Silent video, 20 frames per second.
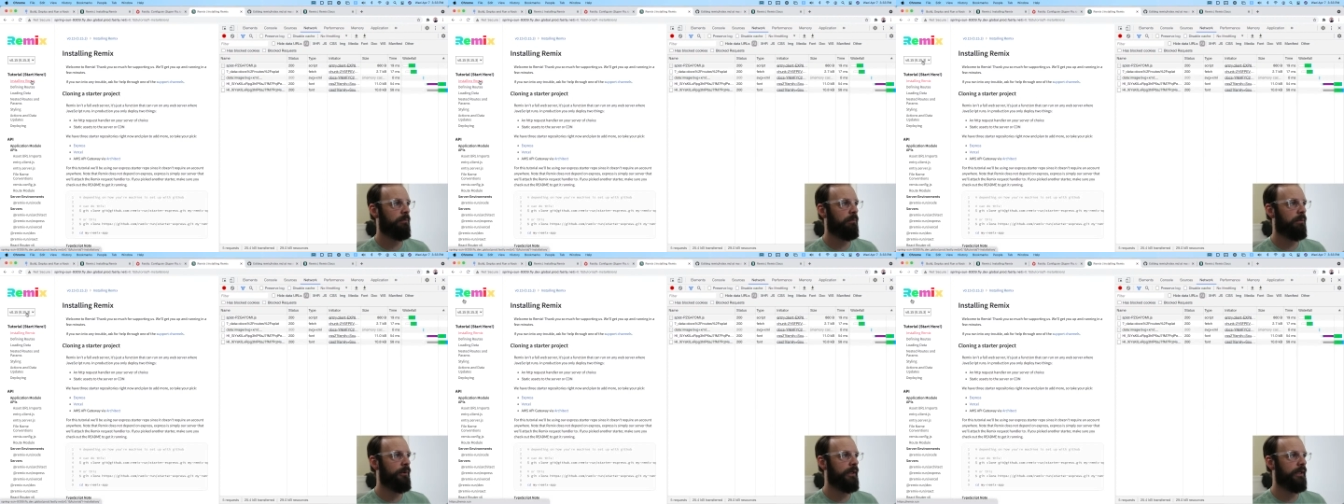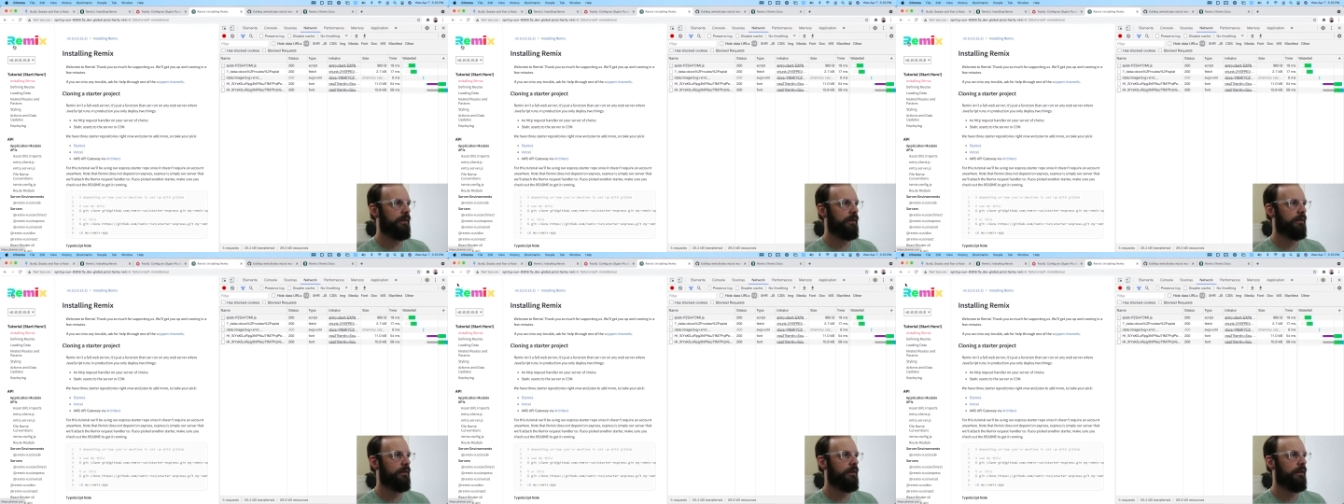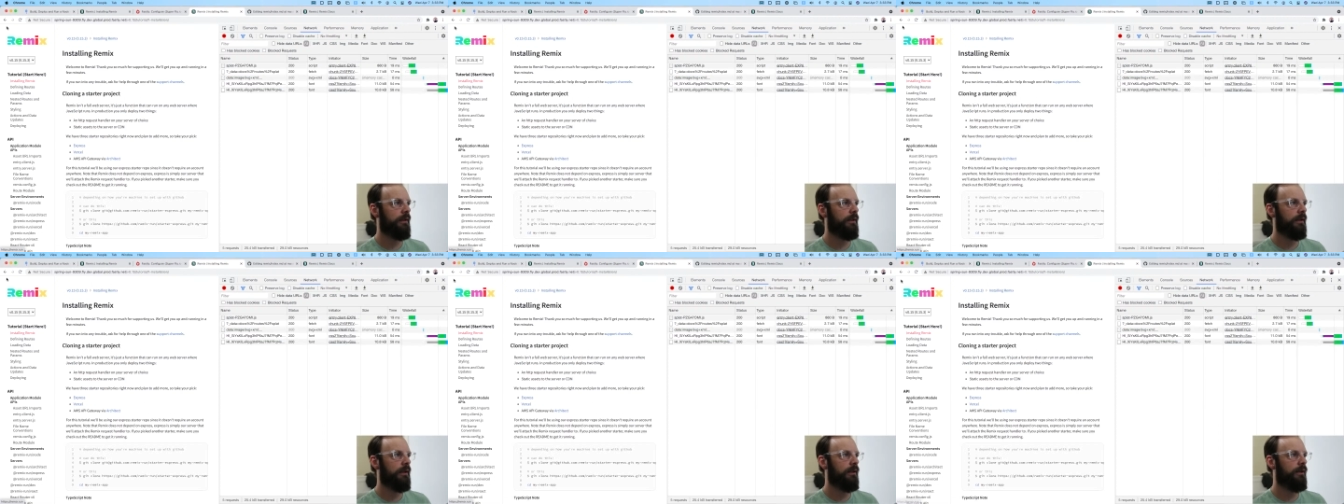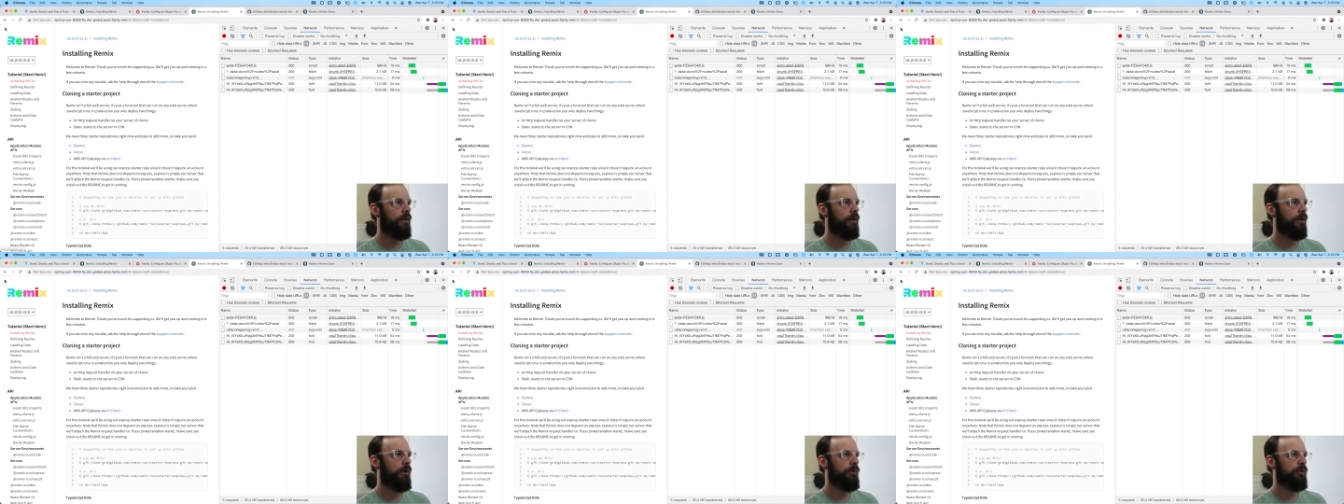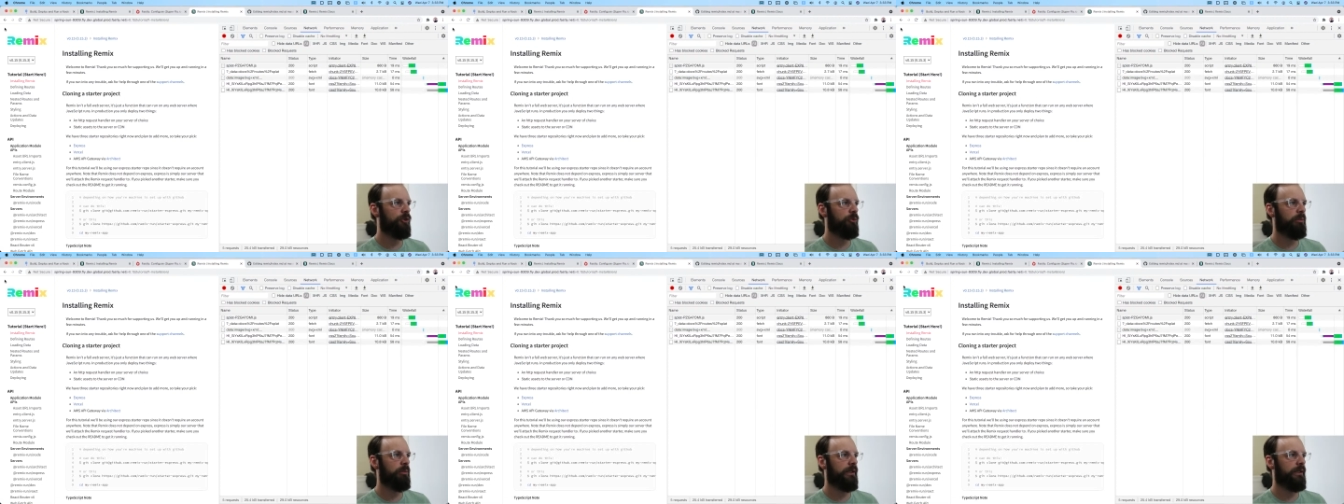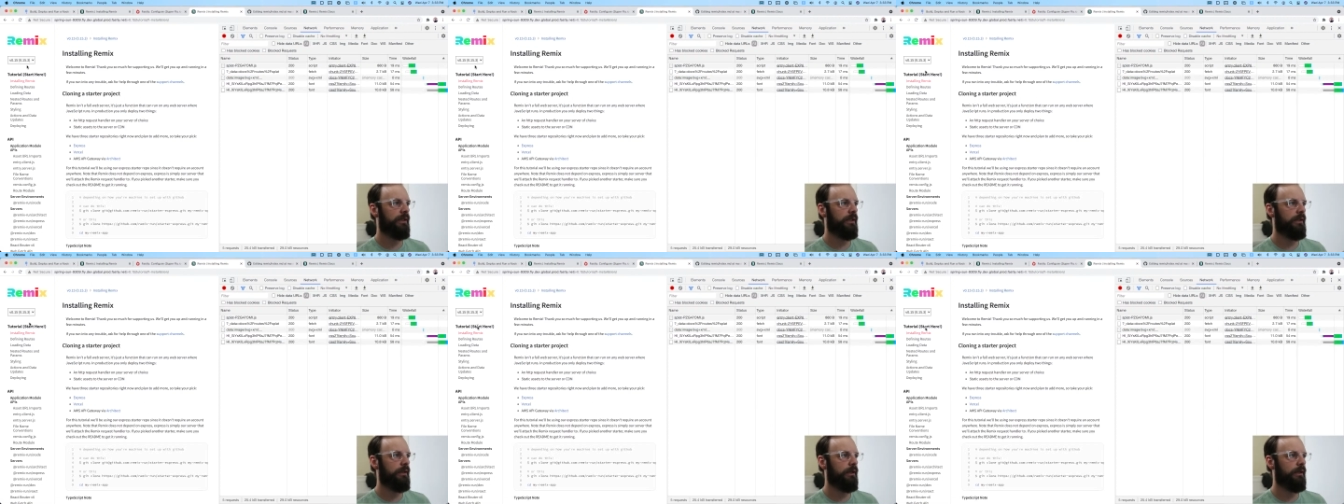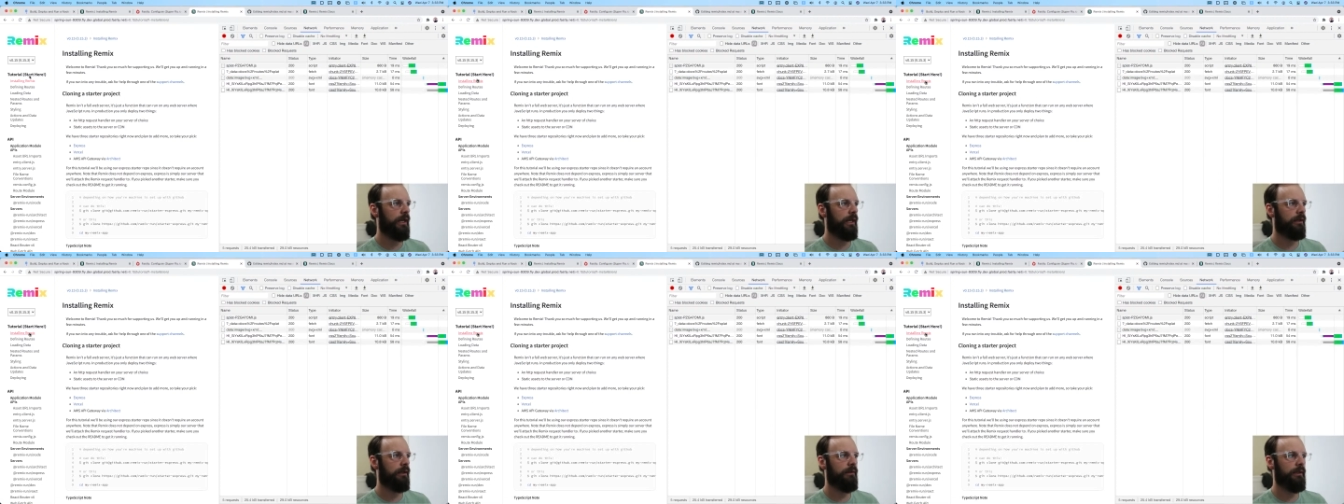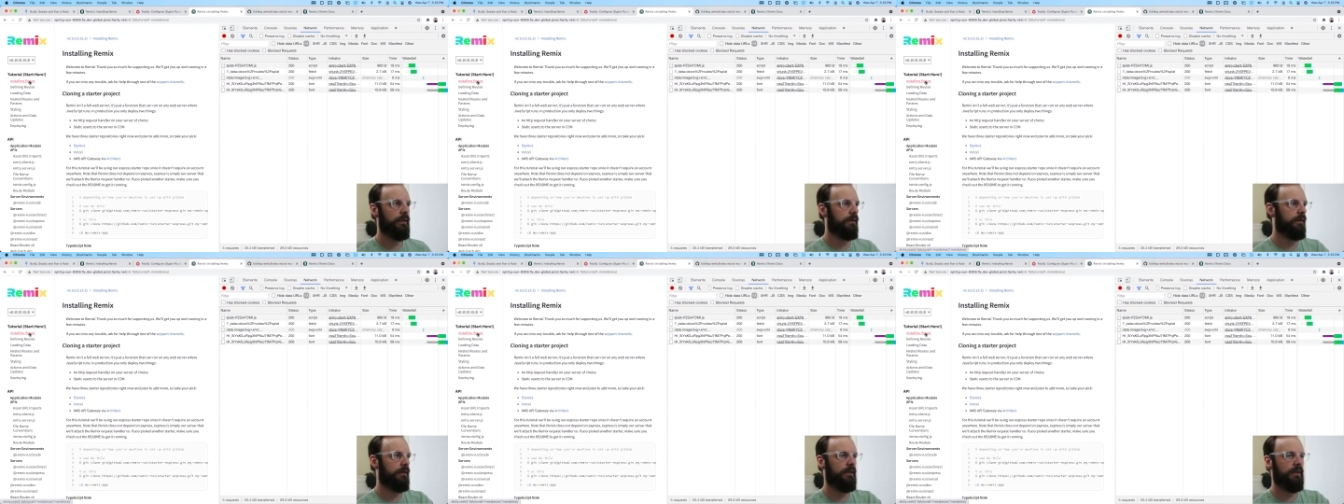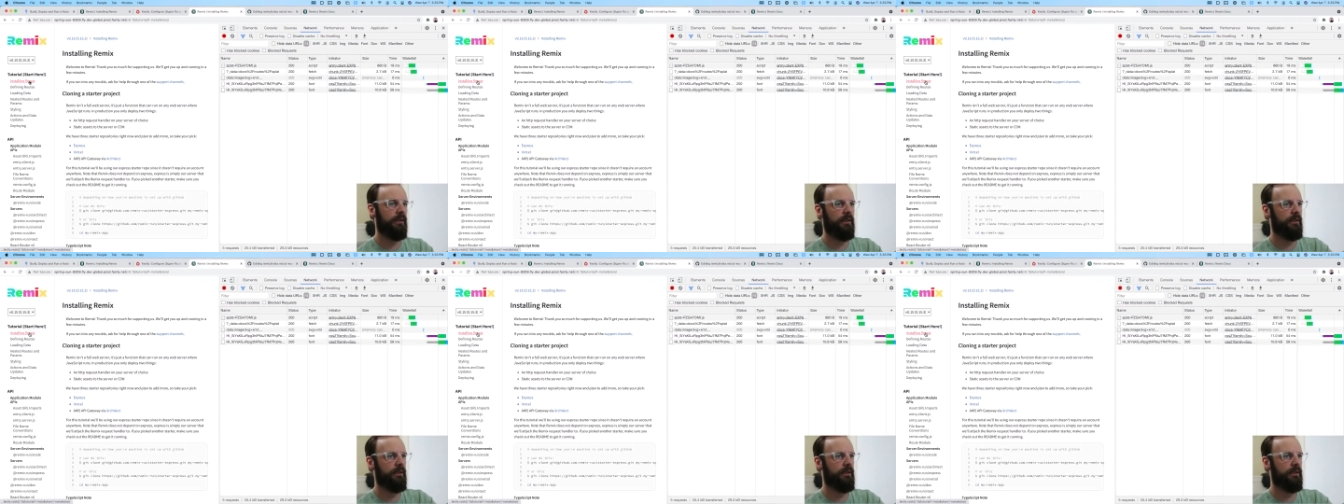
Boink. No spinner. I clicked at it.